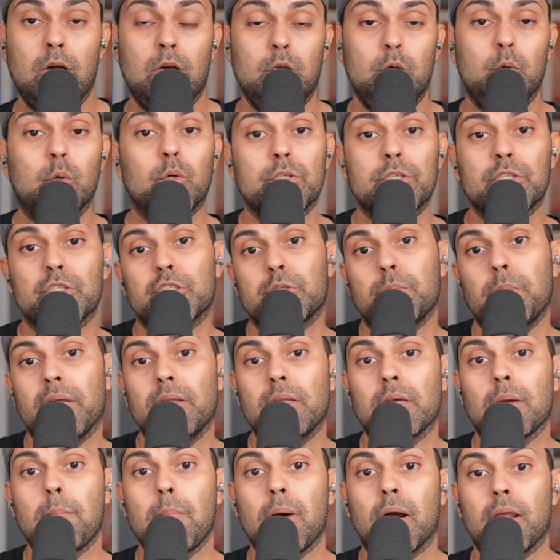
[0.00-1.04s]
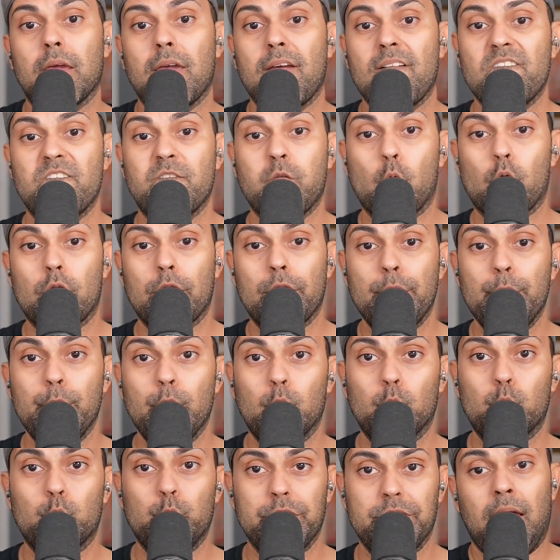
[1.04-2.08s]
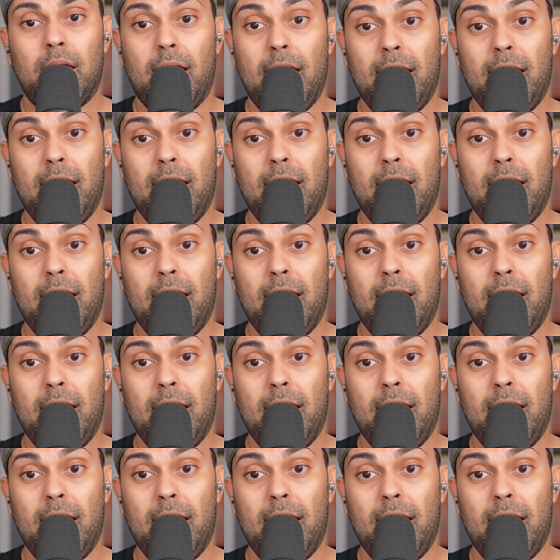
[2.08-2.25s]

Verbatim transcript: you're just spending money for no reason.